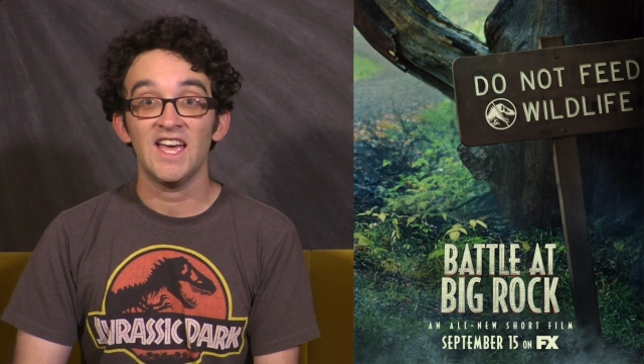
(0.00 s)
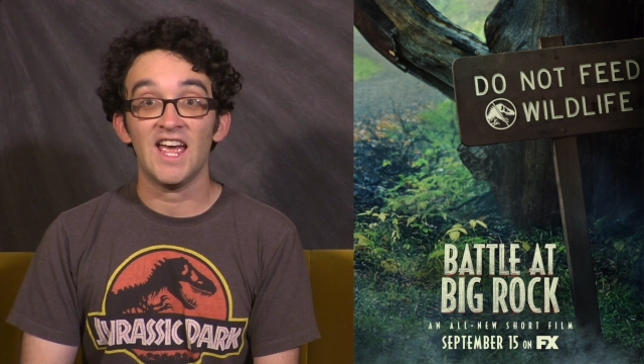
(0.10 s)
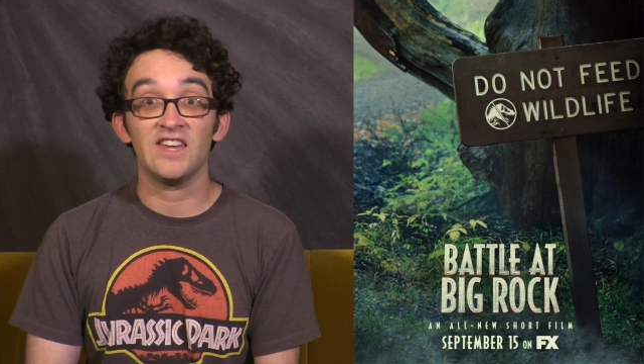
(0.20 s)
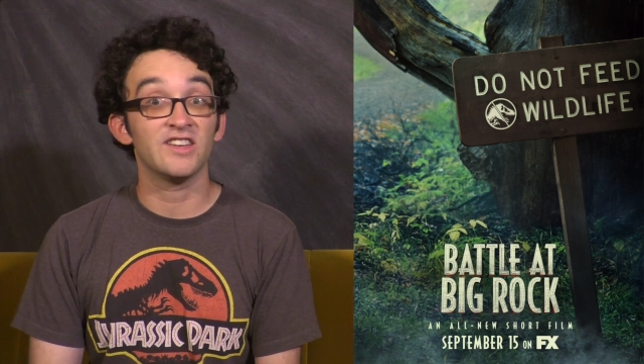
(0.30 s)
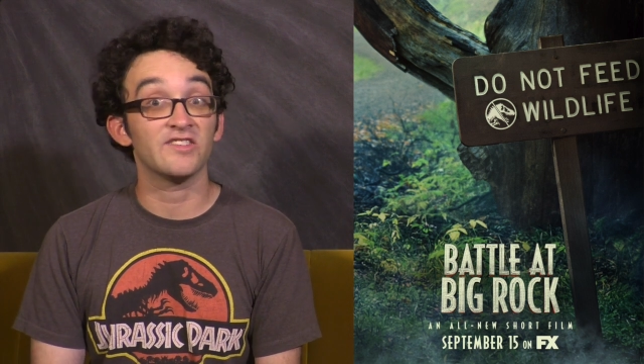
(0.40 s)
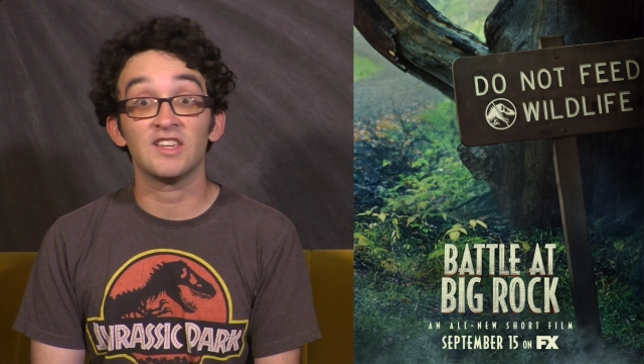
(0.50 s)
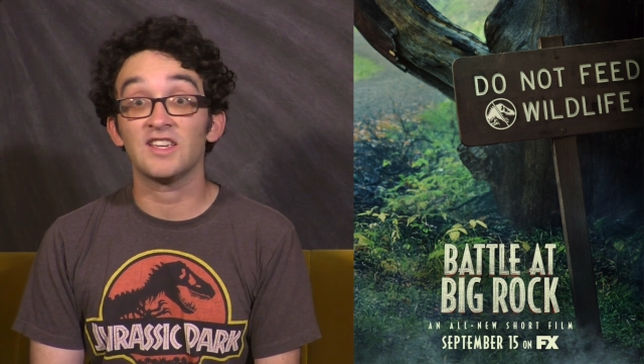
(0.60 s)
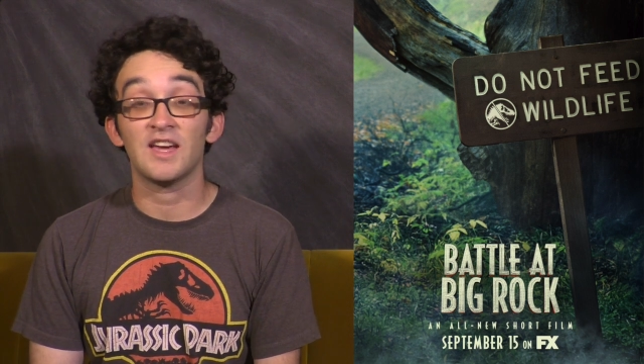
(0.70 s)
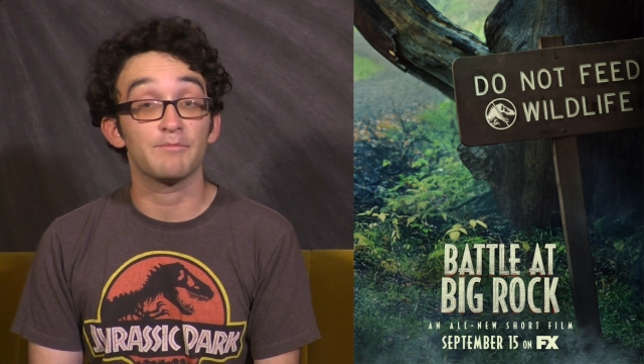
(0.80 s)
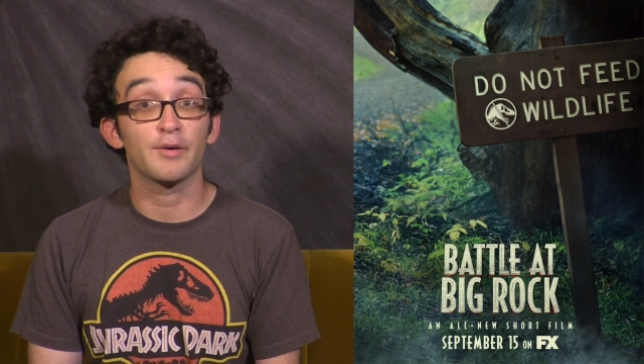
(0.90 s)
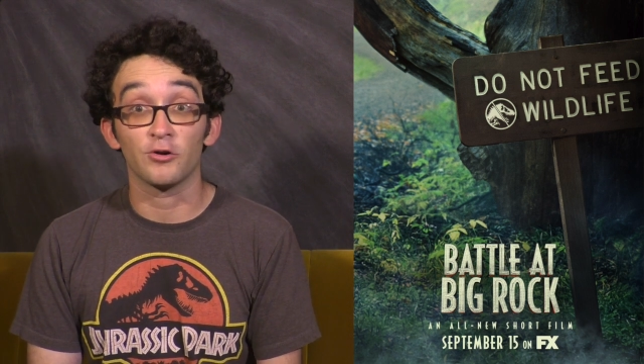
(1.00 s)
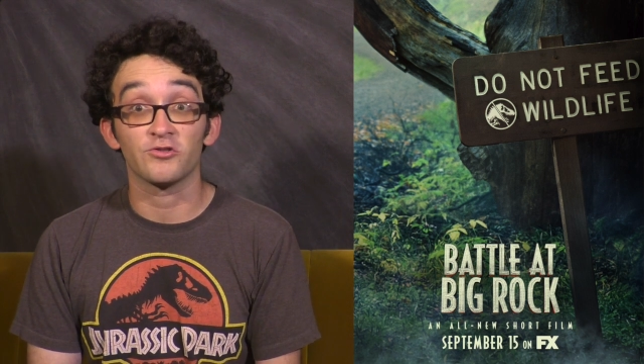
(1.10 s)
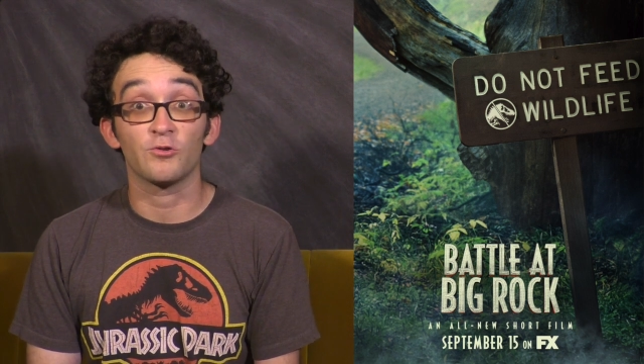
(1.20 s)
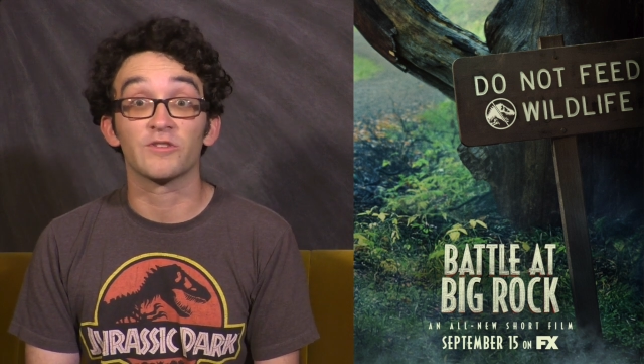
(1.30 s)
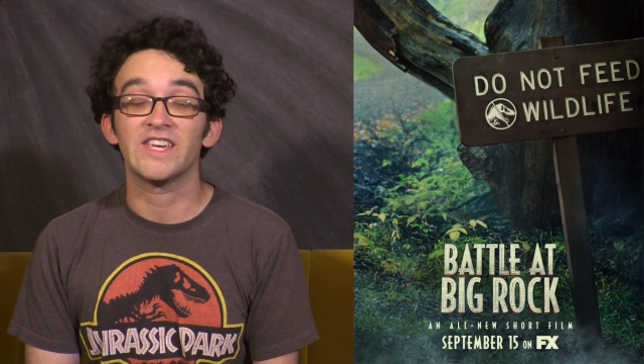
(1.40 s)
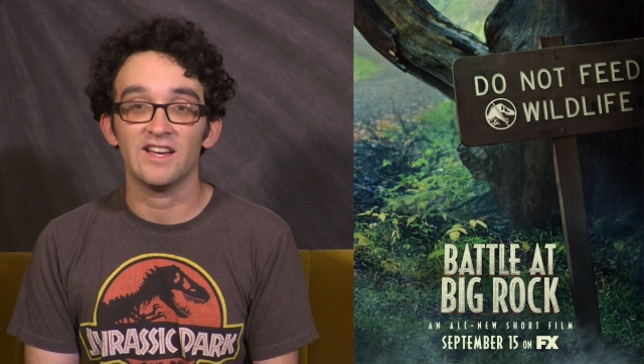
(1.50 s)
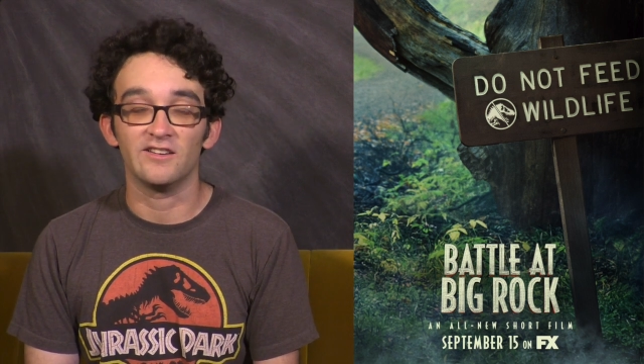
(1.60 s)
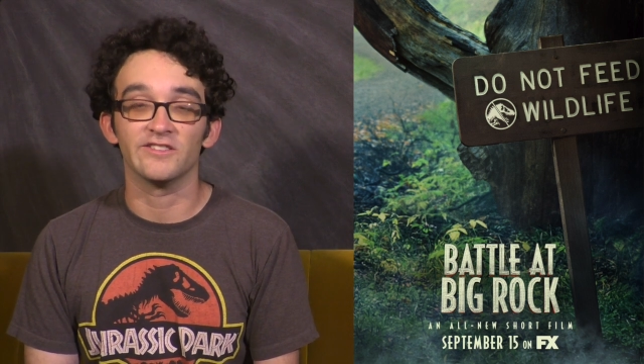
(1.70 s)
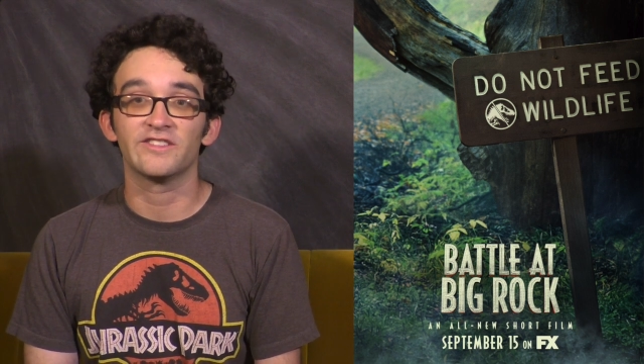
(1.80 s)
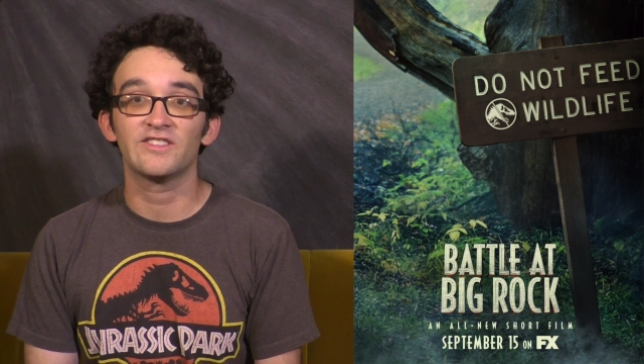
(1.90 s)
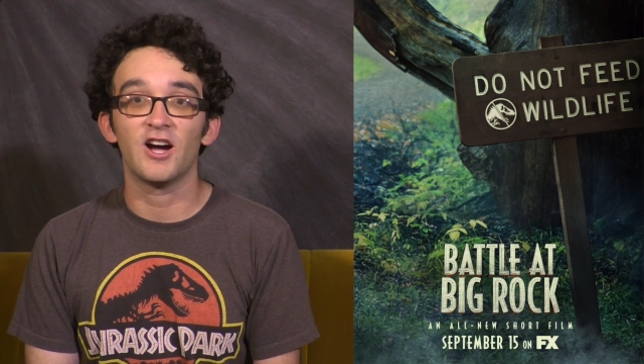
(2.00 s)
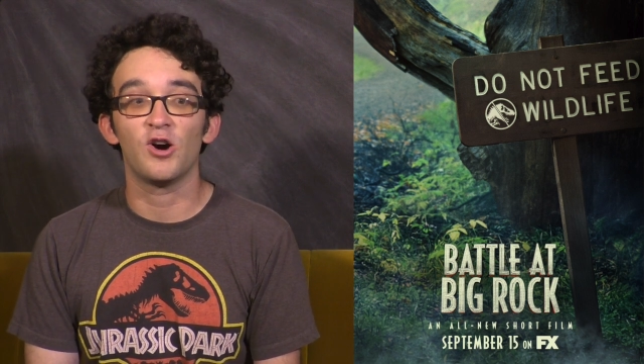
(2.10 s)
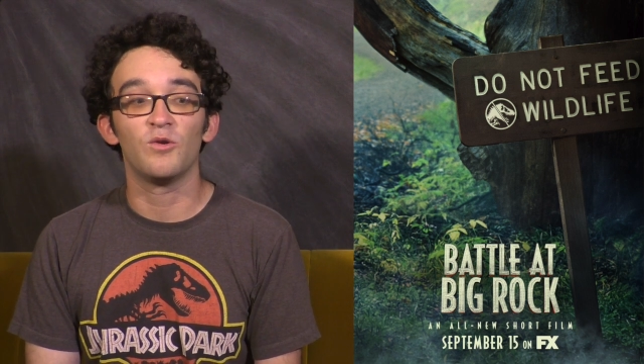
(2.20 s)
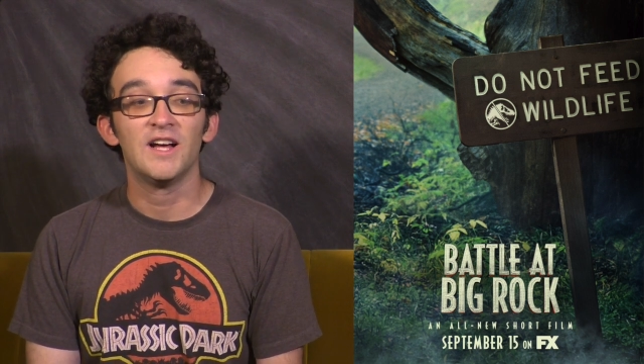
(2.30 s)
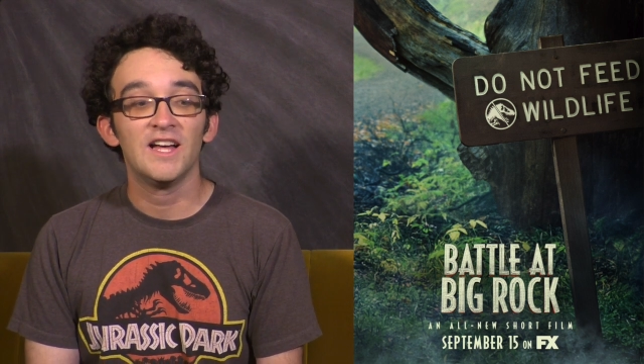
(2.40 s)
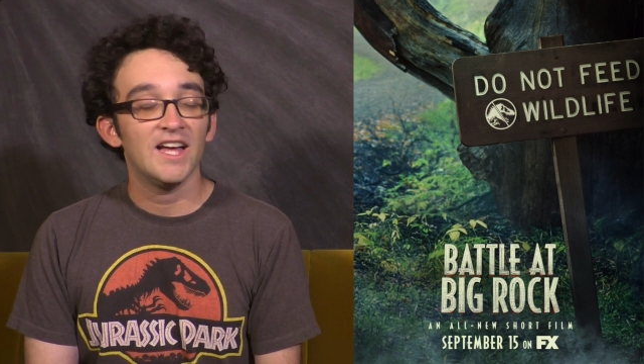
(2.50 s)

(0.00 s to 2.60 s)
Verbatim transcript: and doesn't get burnt or killed. So,